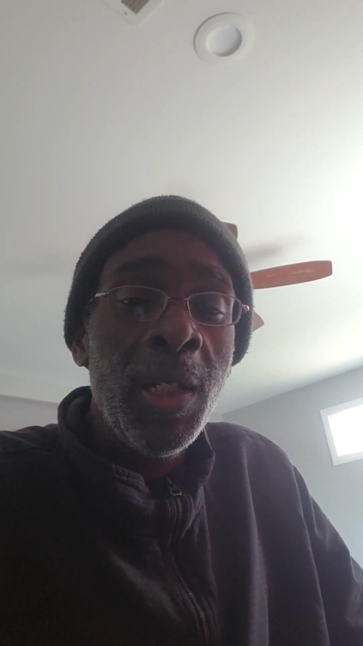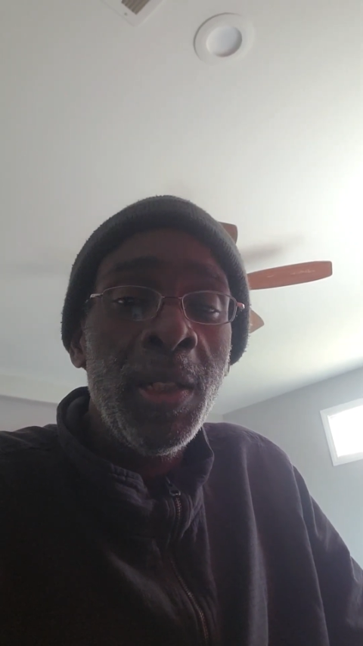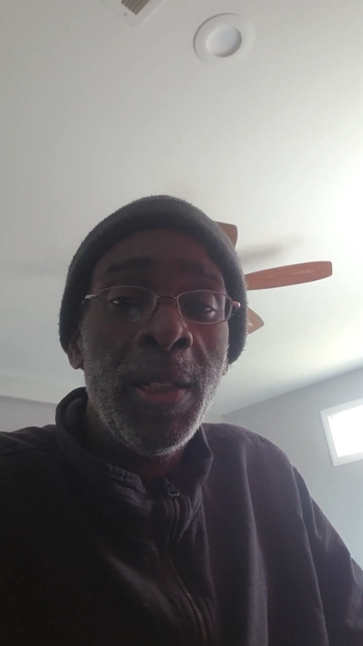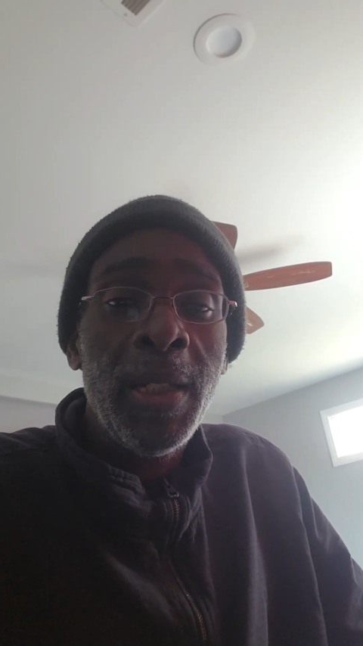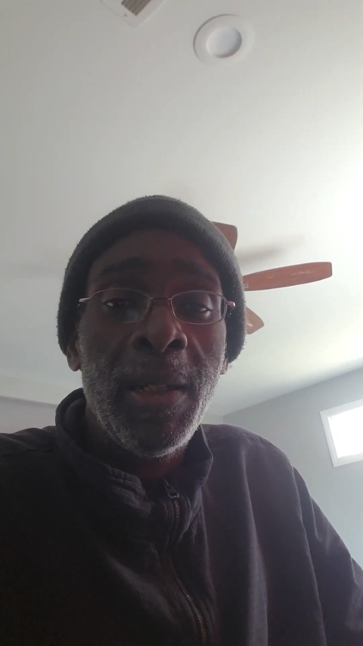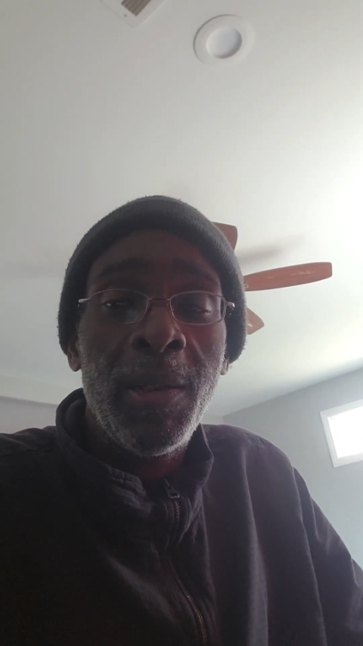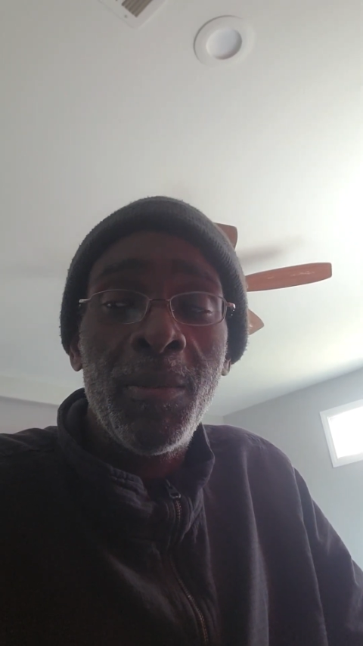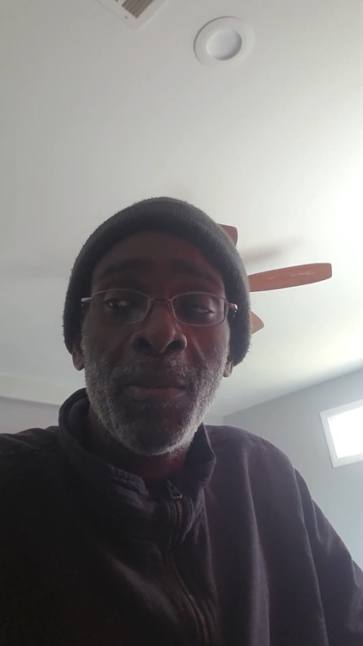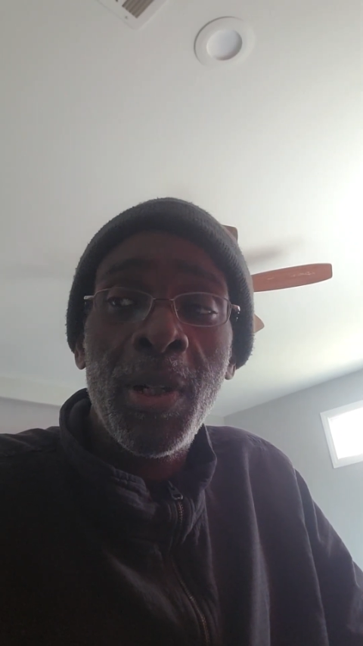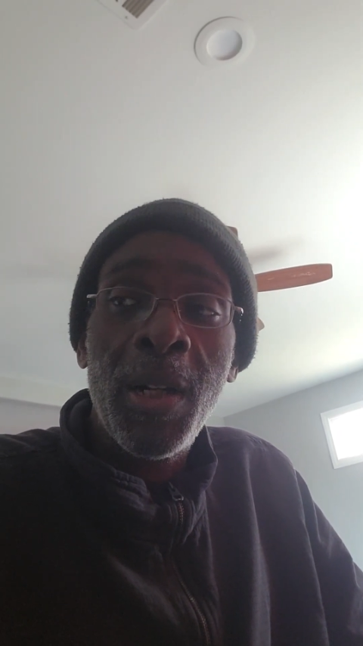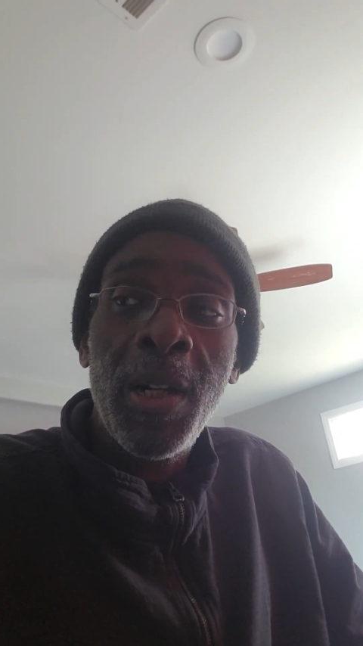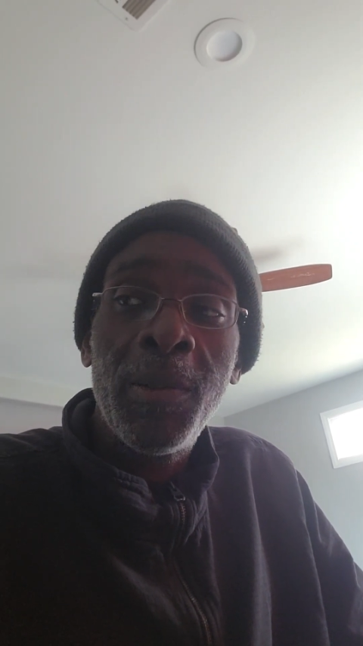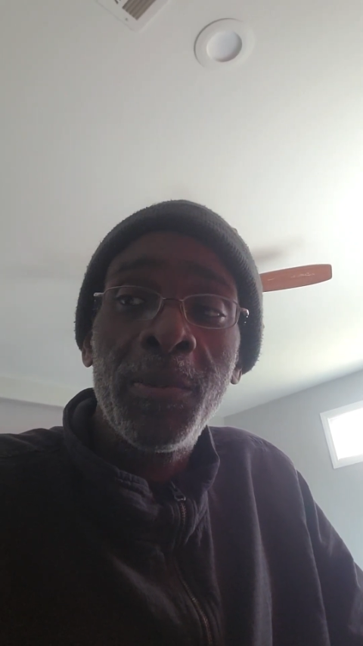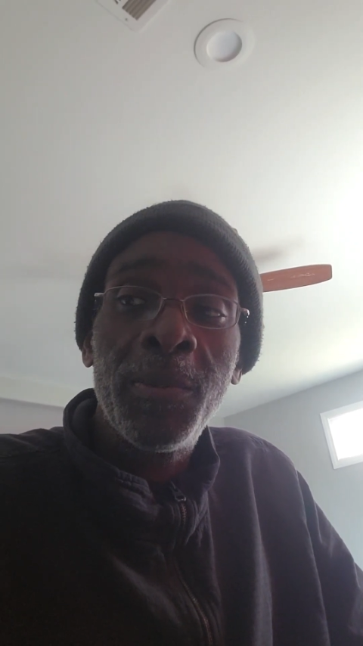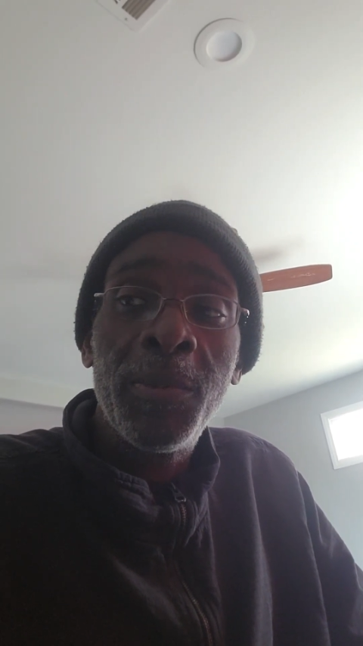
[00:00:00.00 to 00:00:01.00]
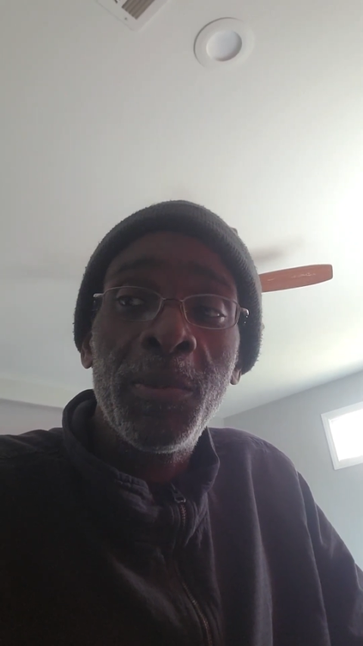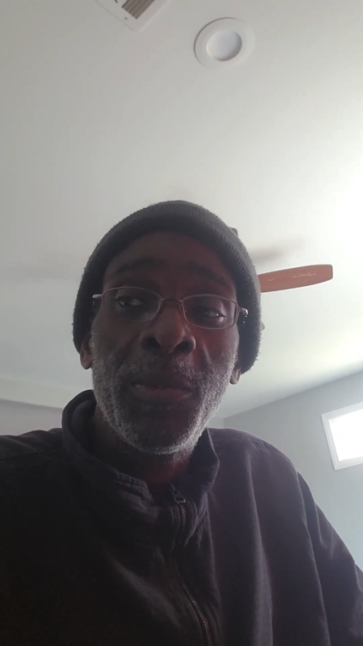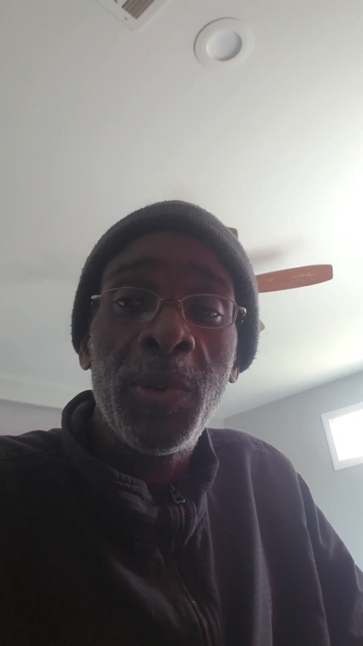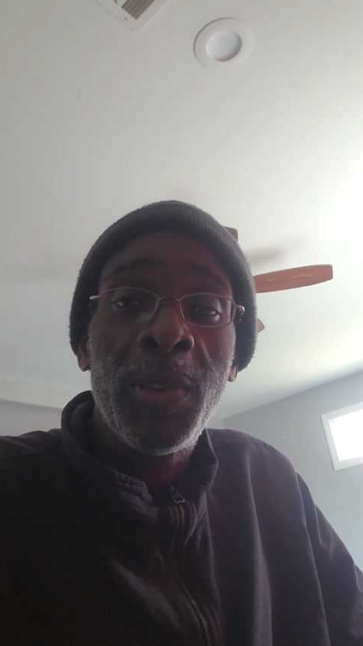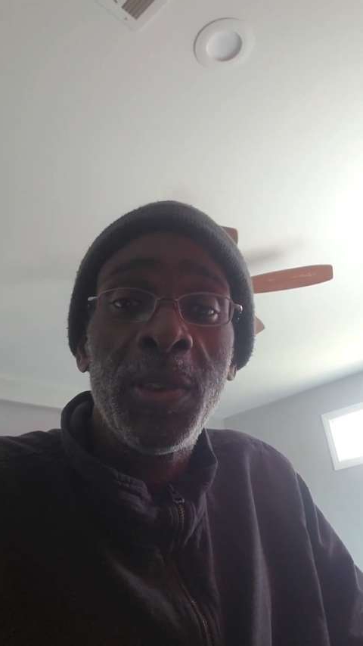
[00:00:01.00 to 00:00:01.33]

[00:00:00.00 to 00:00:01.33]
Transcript: Now the mom